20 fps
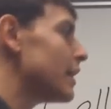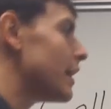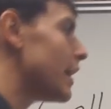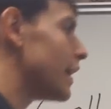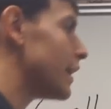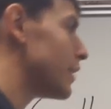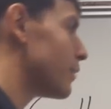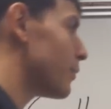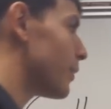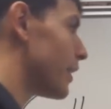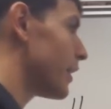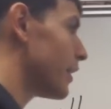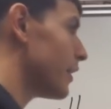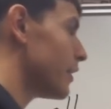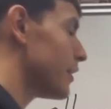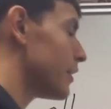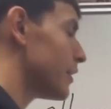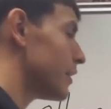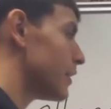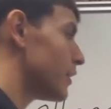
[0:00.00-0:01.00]
anyway,
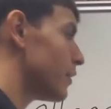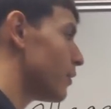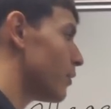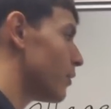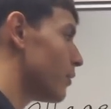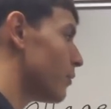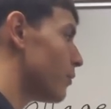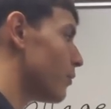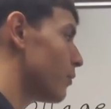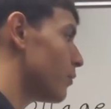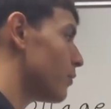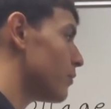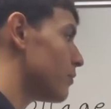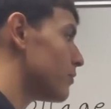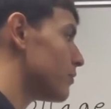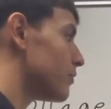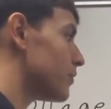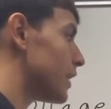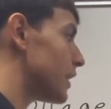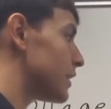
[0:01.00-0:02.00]

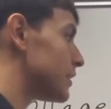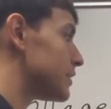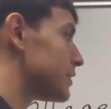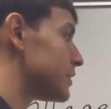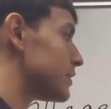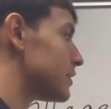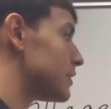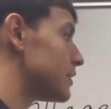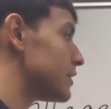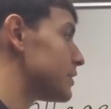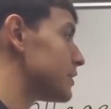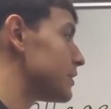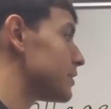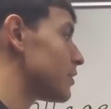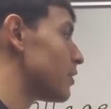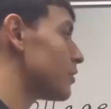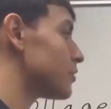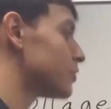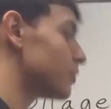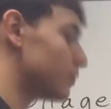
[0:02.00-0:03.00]
this is
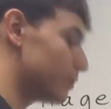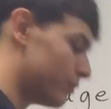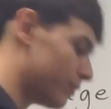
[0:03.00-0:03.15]
also